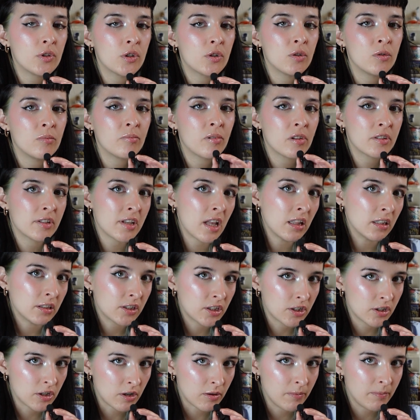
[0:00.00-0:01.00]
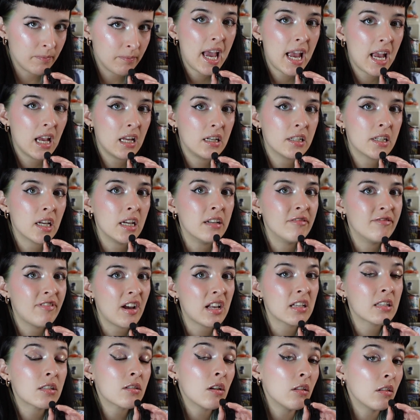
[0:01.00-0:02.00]
to proselytism and
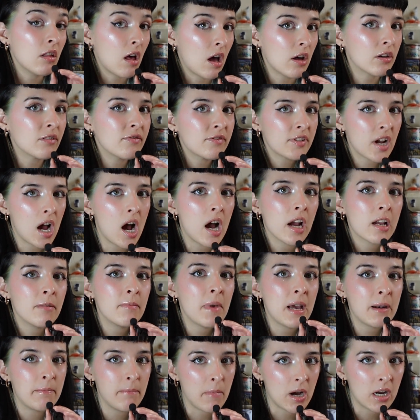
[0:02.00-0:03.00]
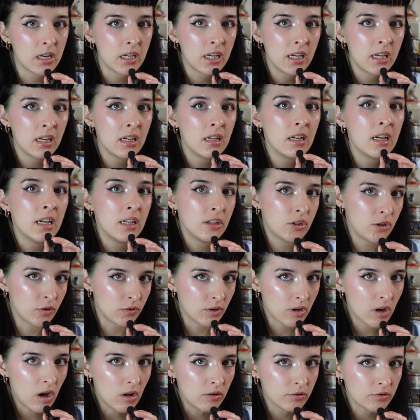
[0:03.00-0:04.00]
invest a lot of time and money into
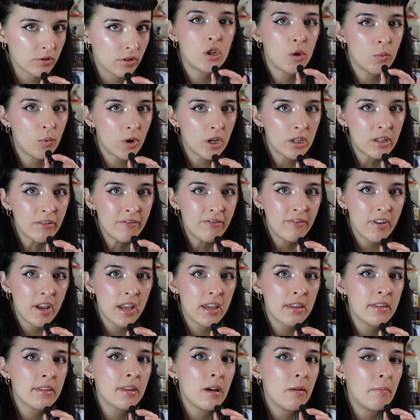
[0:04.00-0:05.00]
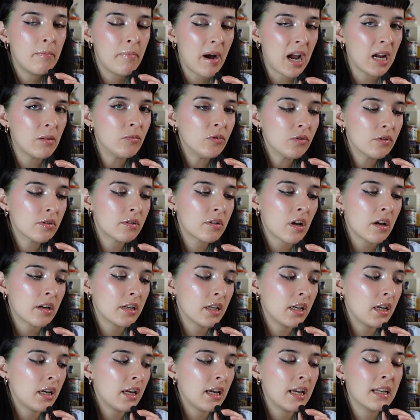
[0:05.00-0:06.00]
the cult. To Word of Faith, Bible
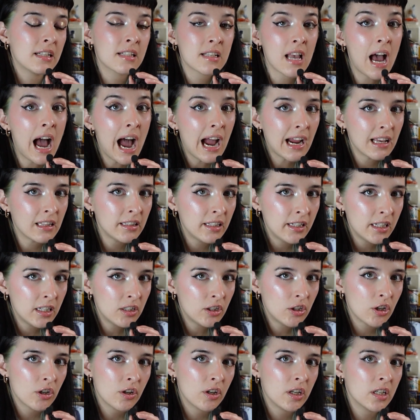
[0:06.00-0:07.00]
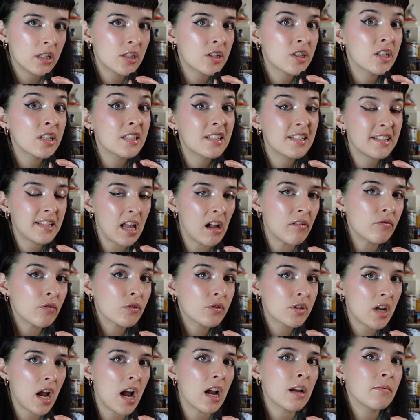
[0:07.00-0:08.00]
study is highly encouraged
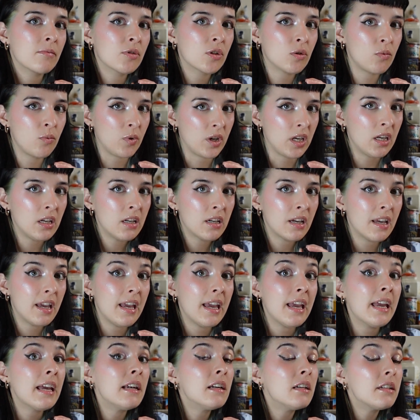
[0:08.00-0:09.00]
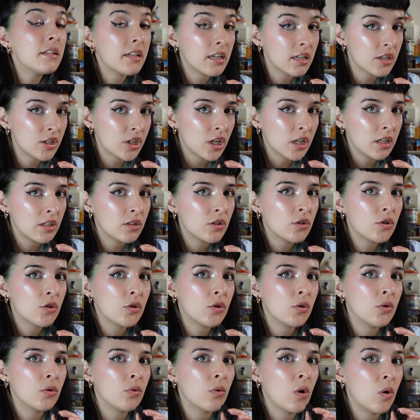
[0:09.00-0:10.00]
several times a week, in addition
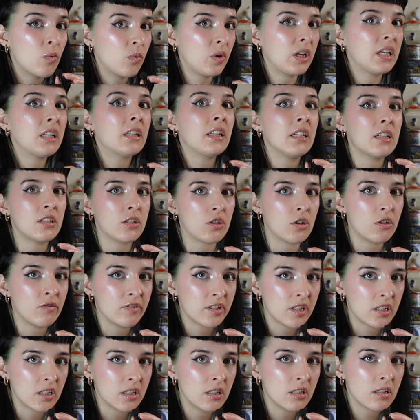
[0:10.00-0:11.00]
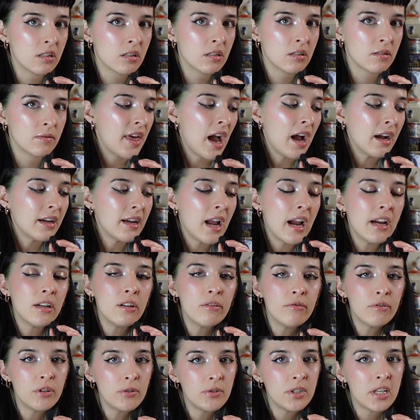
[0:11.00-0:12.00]
to weekly services. That
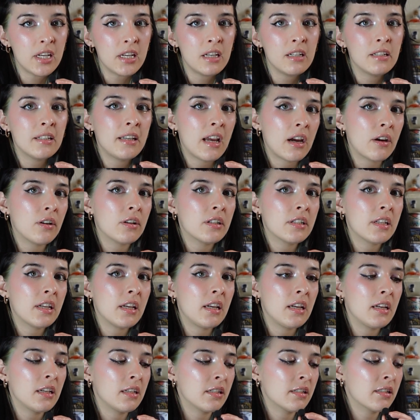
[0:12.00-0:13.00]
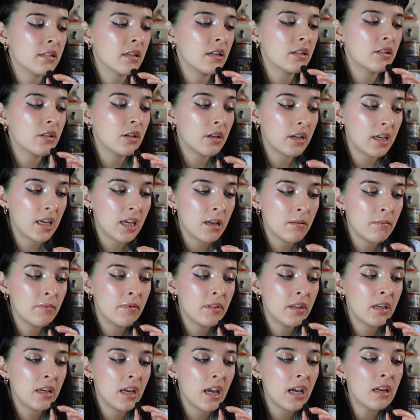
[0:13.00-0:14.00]
kind of routine guarantees to
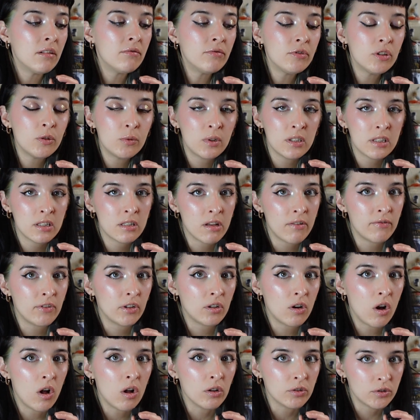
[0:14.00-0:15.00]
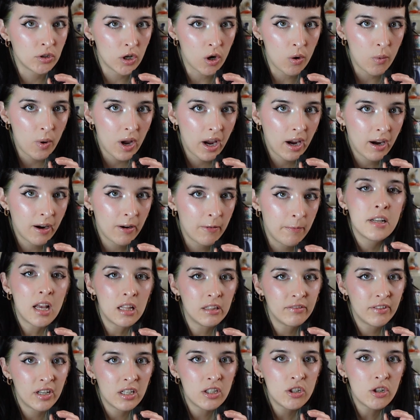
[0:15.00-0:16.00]
keep the influence of the cult going.
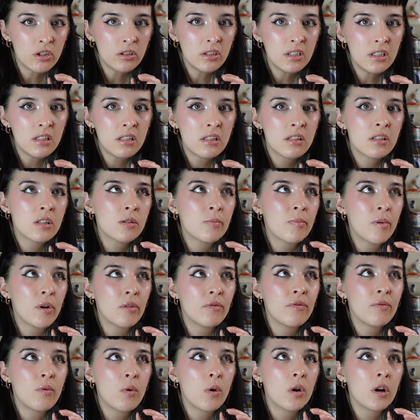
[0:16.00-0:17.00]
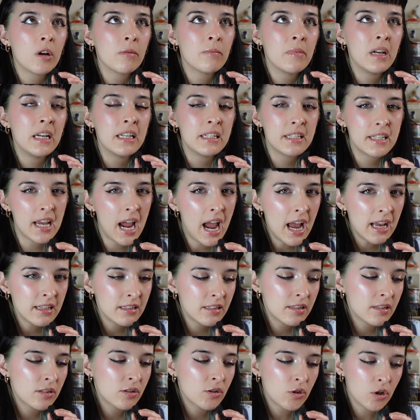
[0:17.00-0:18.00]
Televangelists perform
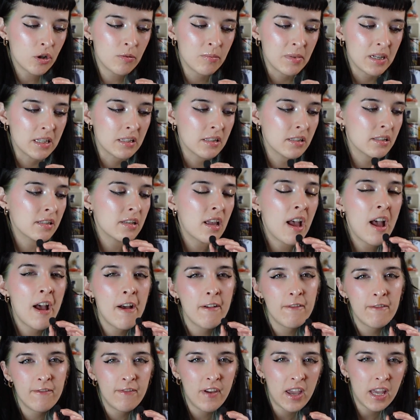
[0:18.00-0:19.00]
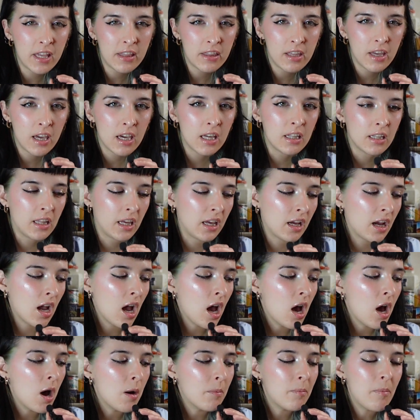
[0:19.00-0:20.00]
intense sermons, faith healing,
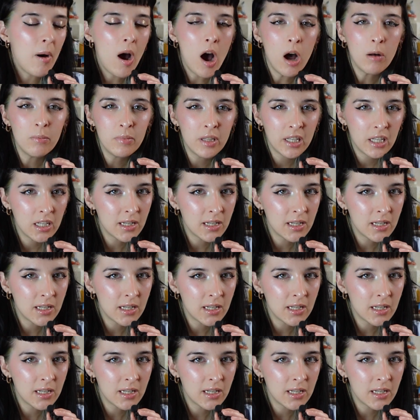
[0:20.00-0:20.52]
public